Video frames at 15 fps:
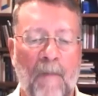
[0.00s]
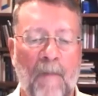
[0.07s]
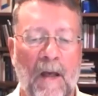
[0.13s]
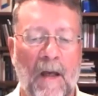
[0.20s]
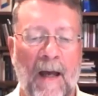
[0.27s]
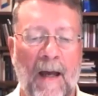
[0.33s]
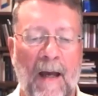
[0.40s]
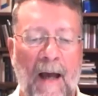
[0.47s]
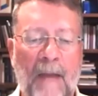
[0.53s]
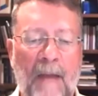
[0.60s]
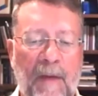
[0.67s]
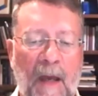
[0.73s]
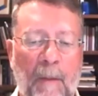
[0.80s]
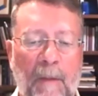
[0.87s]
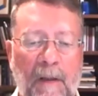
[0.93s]

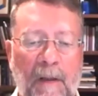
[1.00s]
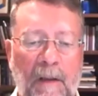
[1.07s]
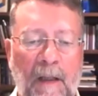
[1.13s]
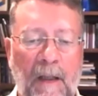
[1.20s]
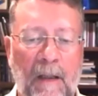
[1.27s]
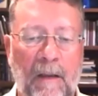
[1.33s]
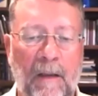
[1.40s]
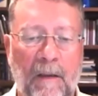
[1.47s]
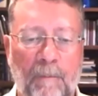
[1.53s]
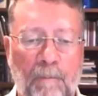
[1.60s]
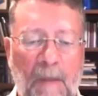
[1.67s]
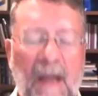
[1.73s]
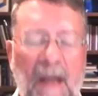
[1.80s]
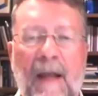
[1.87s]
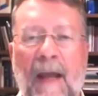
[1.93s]
IBM in
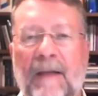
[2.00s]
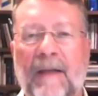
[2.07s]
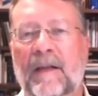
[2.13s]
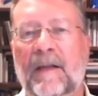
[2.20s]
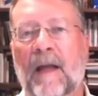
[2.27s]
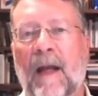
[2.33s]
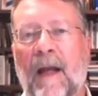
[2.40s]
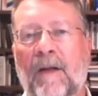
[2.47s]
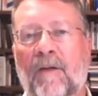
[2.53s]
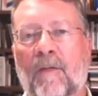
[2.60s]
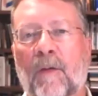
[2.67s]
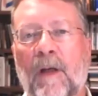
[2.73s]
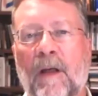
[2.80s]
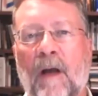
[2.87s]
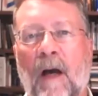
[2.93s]

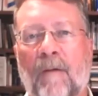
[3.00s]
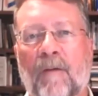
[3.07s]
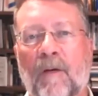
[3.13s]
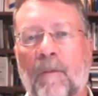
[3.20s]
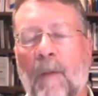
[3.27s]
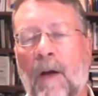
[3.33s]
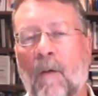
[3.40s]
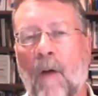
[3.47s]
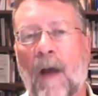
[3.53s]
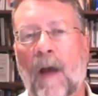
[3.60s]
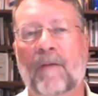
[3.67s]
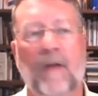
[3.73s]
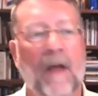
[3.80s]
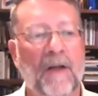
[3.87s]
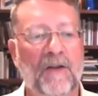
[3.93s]
mid-1993 offered my
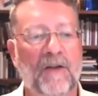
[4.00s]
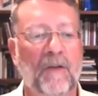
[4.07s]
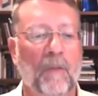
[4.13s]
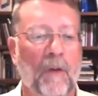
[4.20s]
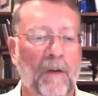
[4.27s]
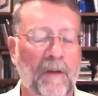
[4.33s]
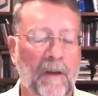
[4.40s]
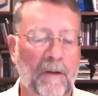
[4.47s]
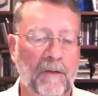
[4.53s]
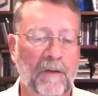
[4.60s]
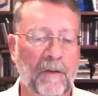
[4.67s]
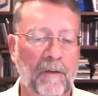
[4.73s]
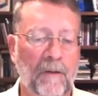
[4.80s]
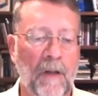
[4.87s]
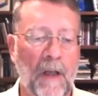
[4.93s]
wife and I, she worked there
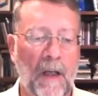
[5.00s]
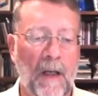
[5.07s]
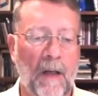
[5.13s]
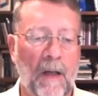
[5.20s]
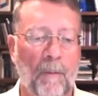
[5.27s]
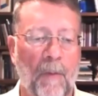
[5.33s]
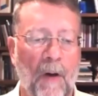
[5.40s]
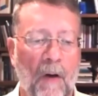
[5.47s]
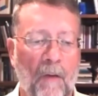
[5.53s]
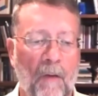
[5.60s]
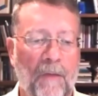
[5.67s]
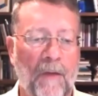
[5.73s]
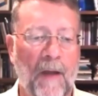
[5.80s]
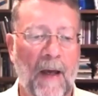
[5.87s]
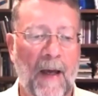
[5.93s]
too, both
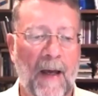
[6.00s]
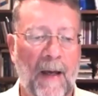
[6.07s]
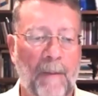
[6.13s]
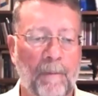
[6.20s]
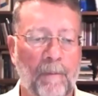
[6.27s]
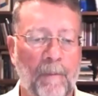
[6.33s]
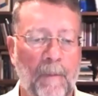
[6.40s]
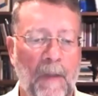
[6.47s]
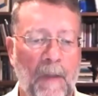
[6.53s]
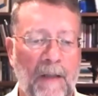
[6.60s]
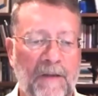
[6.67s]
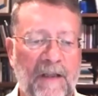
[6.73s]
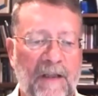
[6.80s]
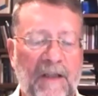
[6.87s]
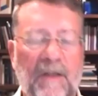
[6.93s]
a
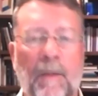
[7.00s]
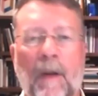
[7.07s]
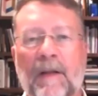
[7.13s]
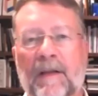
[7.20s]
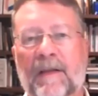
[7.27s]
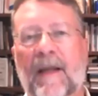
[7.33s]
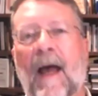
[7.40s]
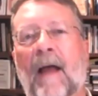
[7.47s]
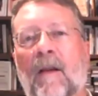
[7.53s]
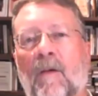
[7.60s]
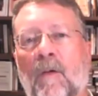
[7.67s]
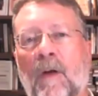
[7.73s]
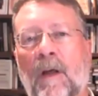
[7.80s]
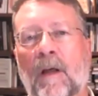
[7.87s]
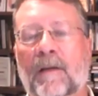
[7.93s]
6-month
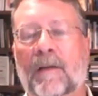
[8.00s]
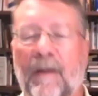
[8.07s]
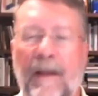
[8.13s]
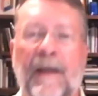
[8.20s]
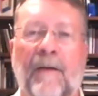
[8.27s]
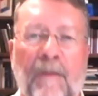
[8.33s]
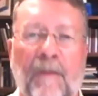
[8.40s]
salary to leave.